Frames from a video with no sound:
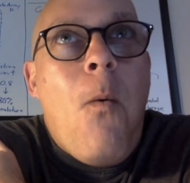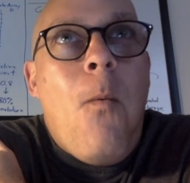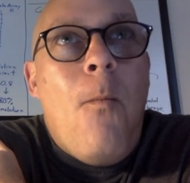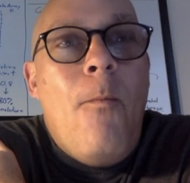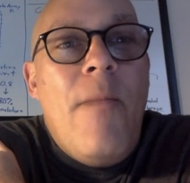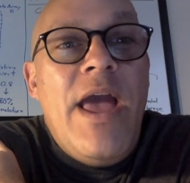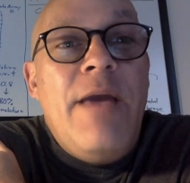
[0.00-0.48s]

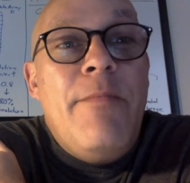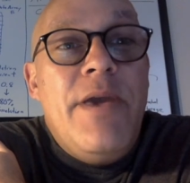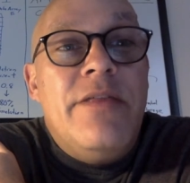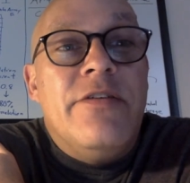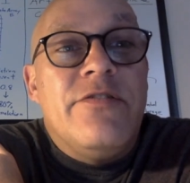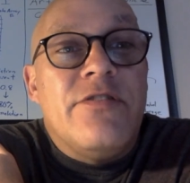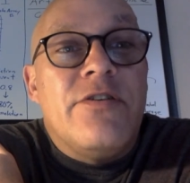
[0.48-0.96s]

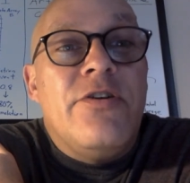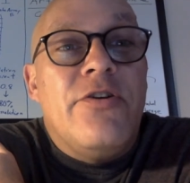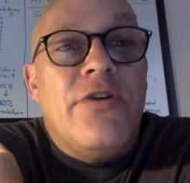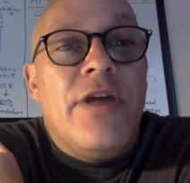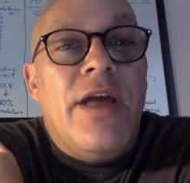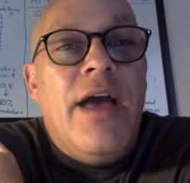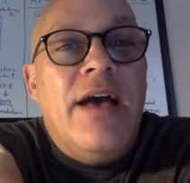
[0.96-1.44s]
maybe the
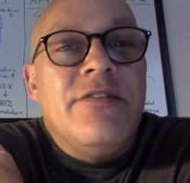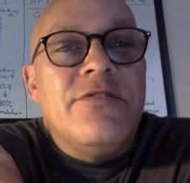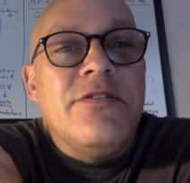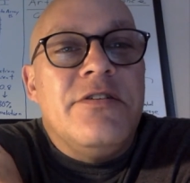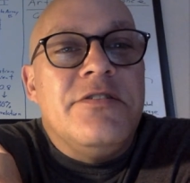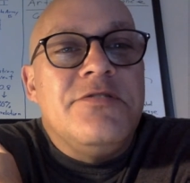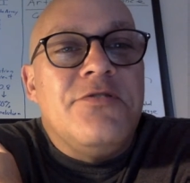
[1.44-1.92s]
security guys are
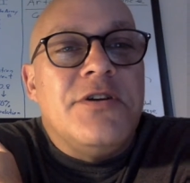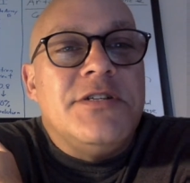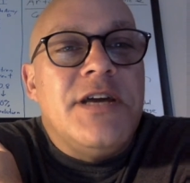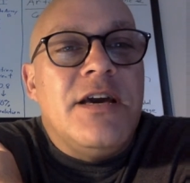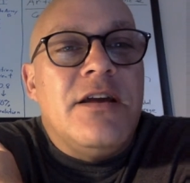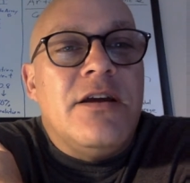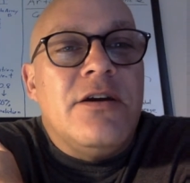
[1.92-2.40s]
going to start
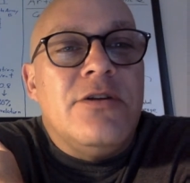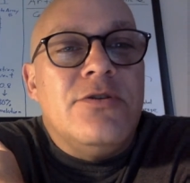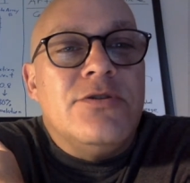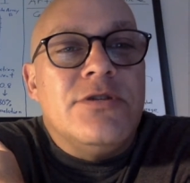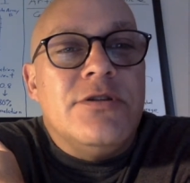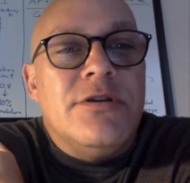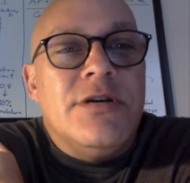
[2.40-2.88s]
taking a
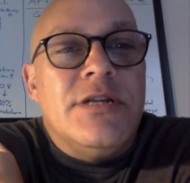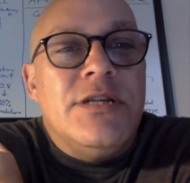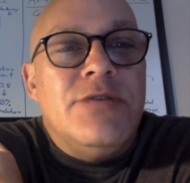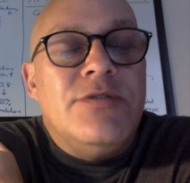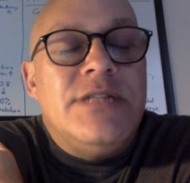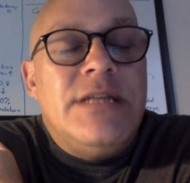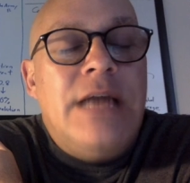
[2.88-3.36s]
closer look at
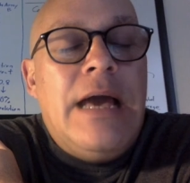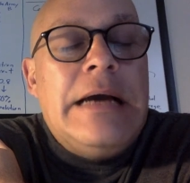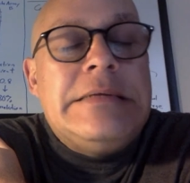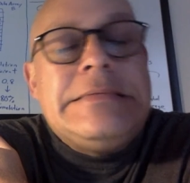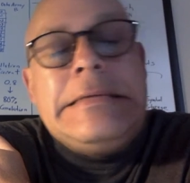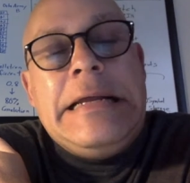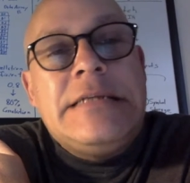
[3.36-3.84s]
those
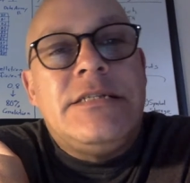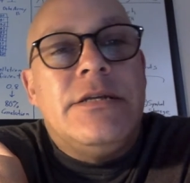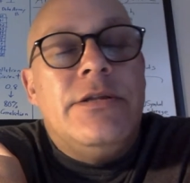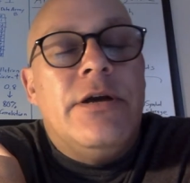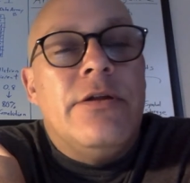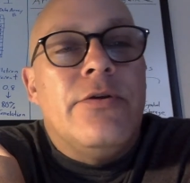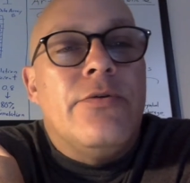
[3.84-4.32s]
guys. And that's
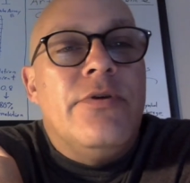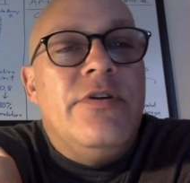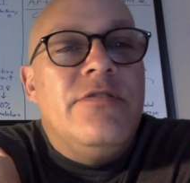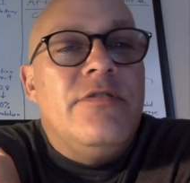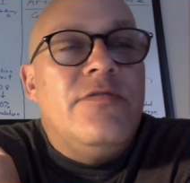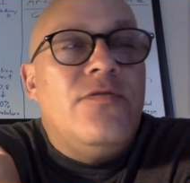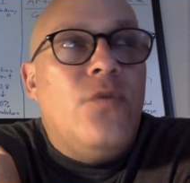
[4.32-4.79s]
another
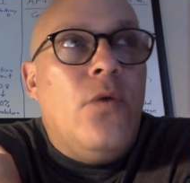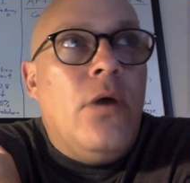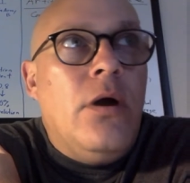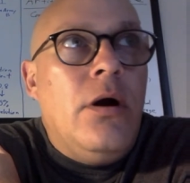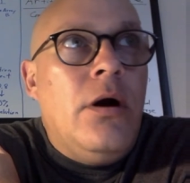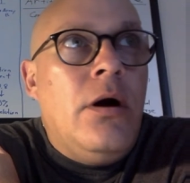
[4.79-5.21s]
reason for